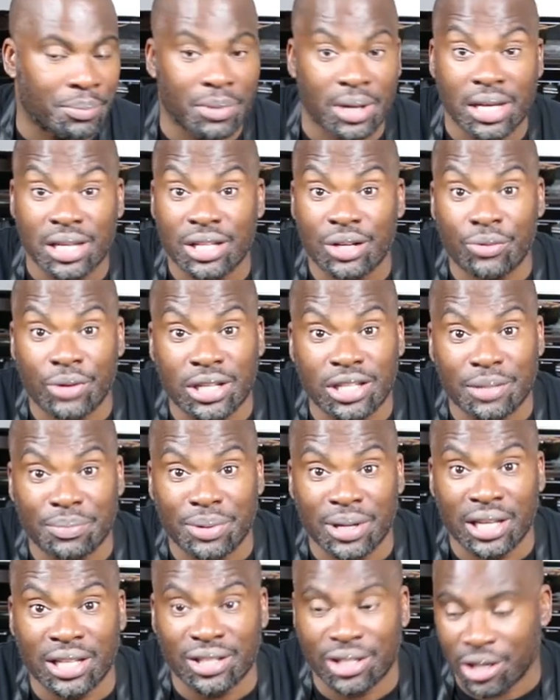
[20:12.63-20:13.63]
Easy
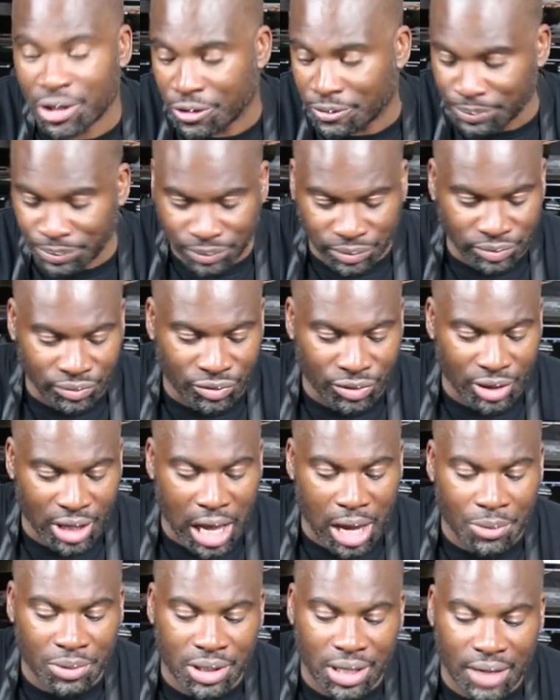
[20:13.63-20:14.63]
recipe, so
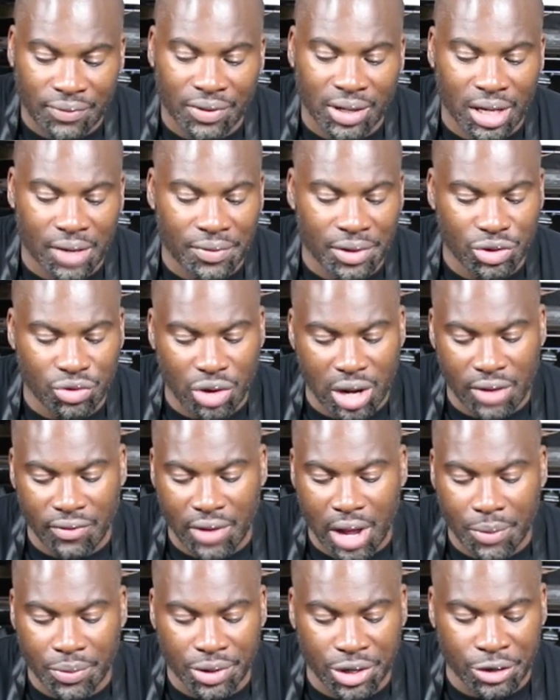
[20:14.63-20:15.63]
I would definitely give it a try if
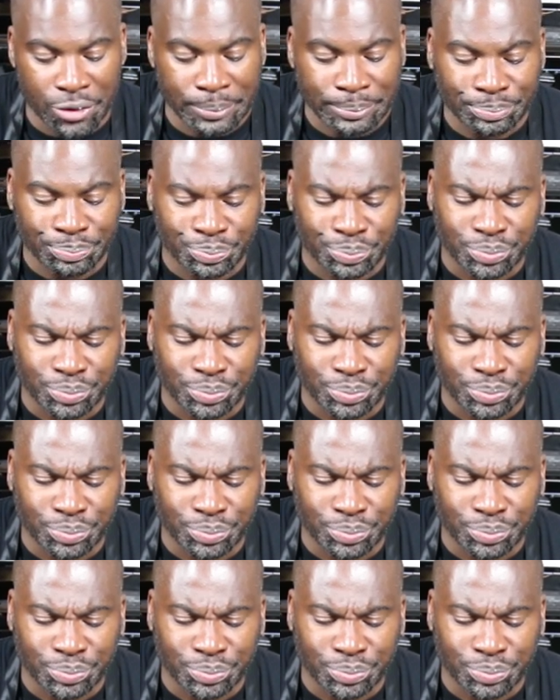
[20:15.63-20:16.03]
I were you.